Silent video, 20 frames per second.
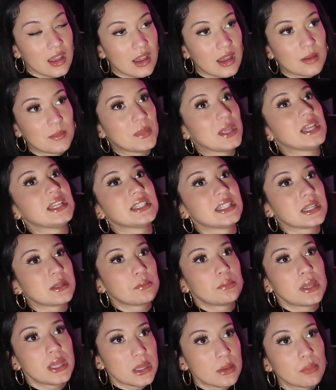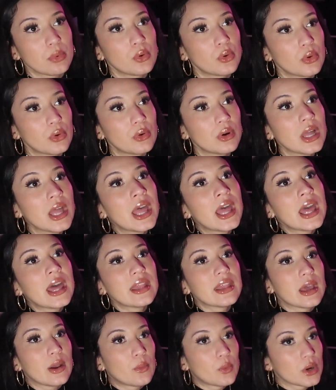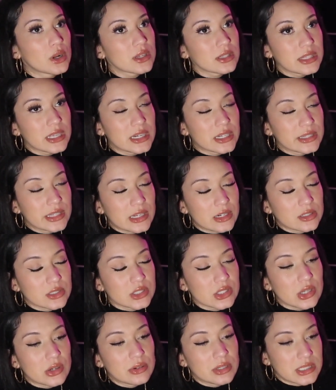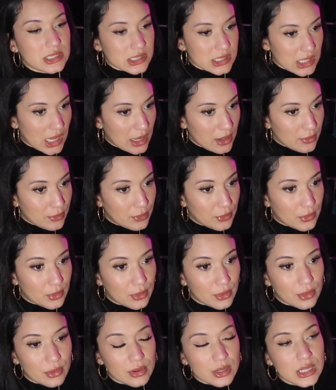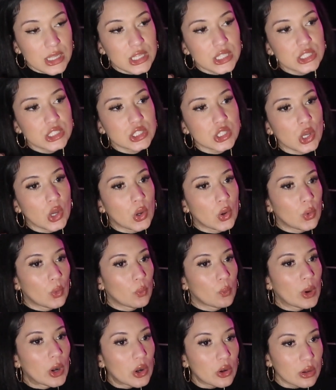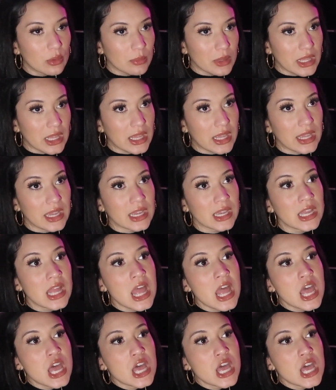amazing people that work there that are so insightful, so welcoming.